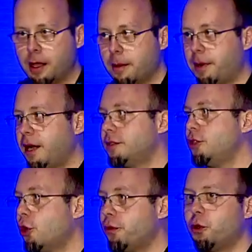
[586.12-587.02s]
But
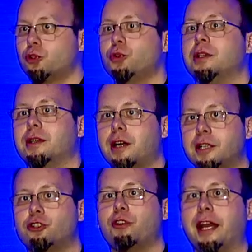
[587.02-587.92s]
if you're doing
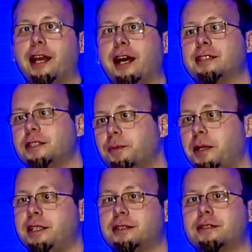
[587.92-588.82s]
100 raycasts,
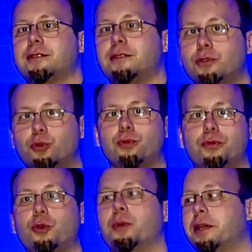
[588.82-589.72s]
please do
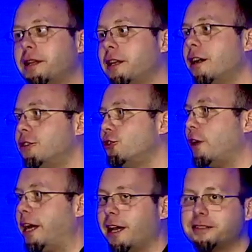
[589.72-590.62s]
fewer than 100
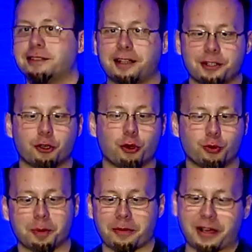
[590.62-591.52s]
raycasts, and then your code
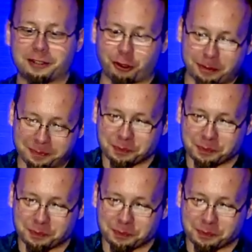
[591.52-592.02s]
will be faster.